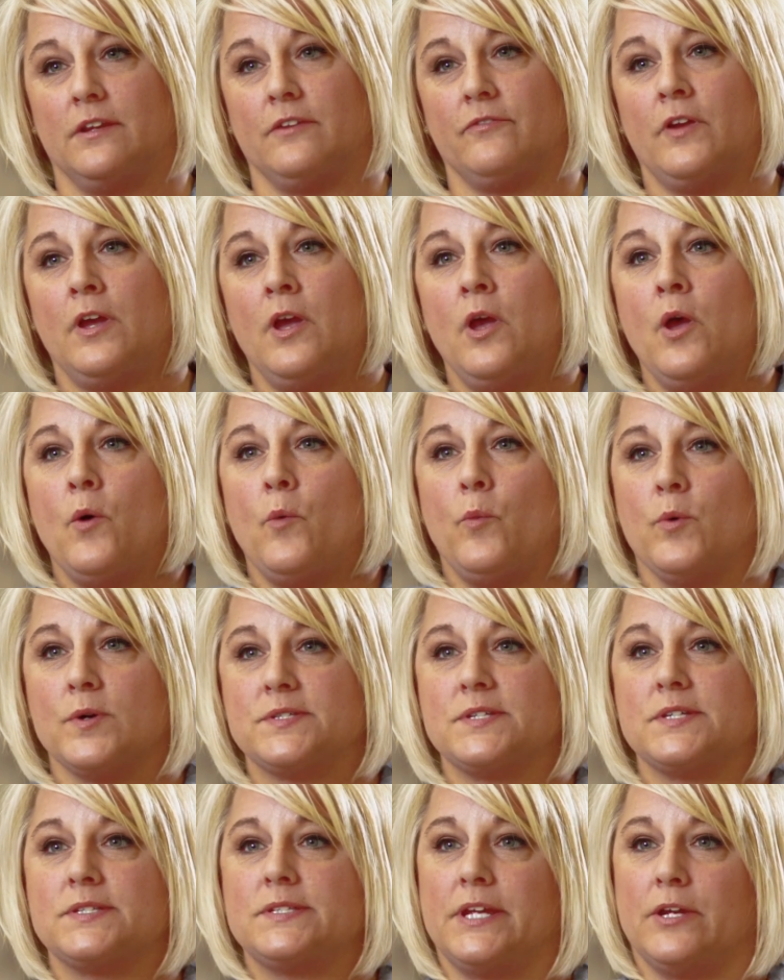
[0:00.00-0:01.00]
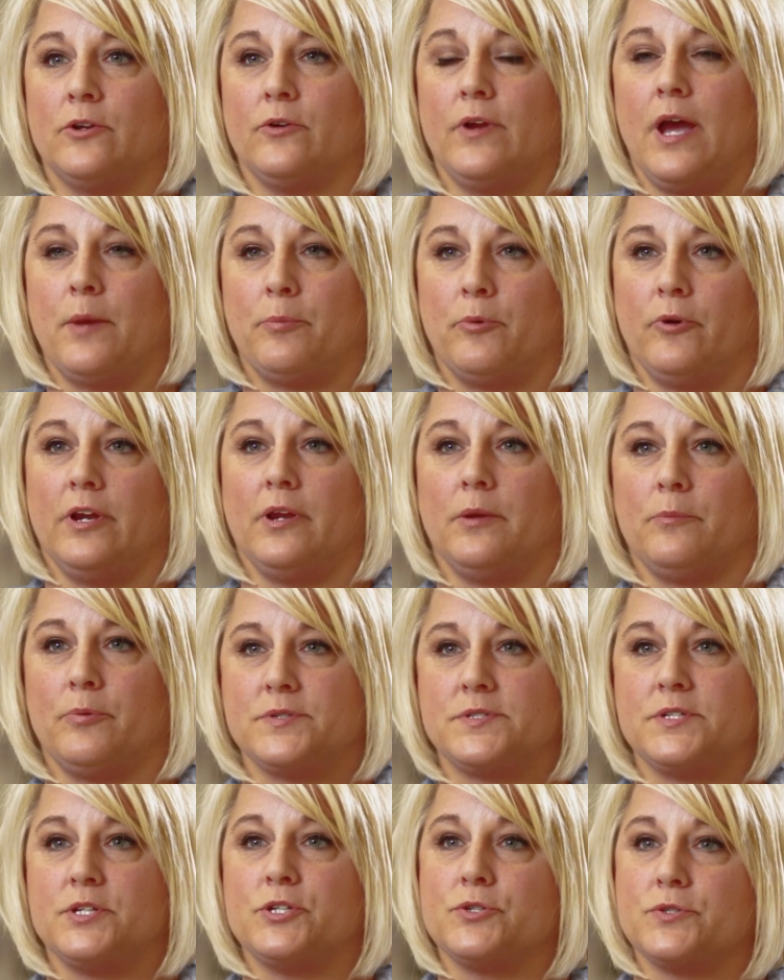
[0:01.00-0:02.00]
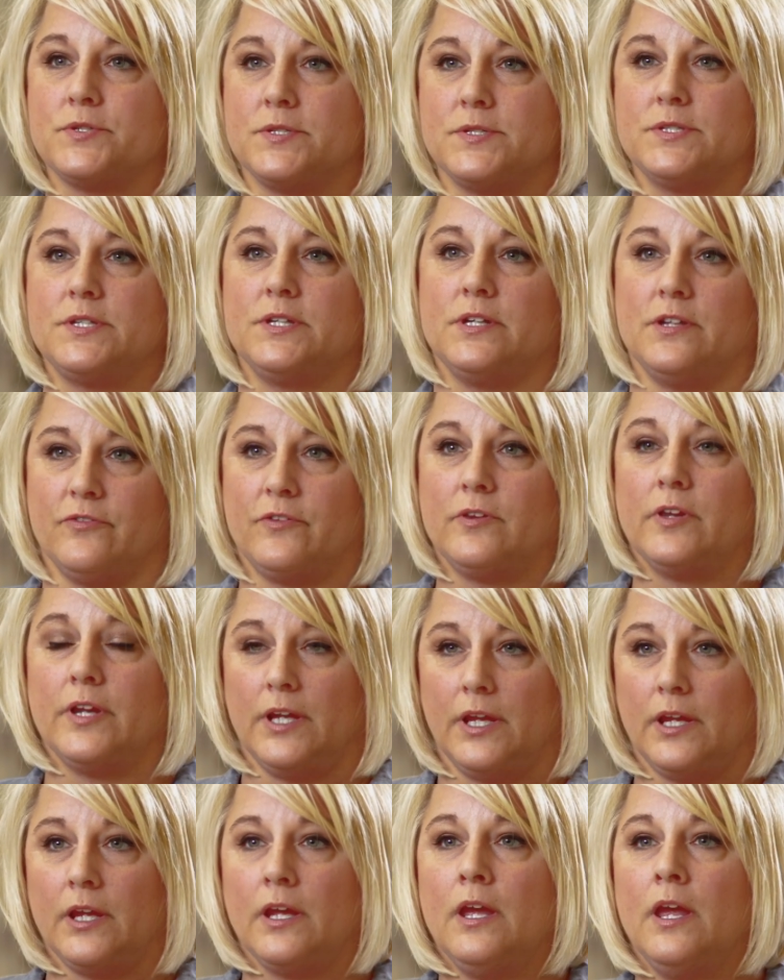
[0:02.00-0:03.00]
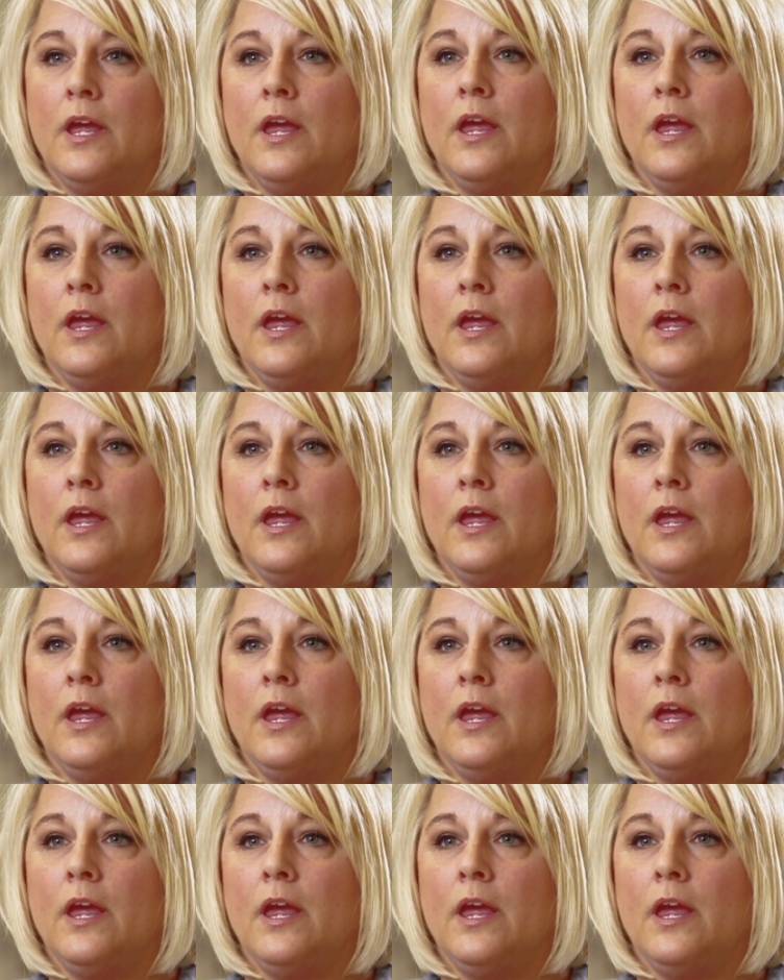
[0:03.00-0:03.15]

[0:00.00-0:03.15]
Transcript: diff, was the standard operating procedures in C. diff cleaning.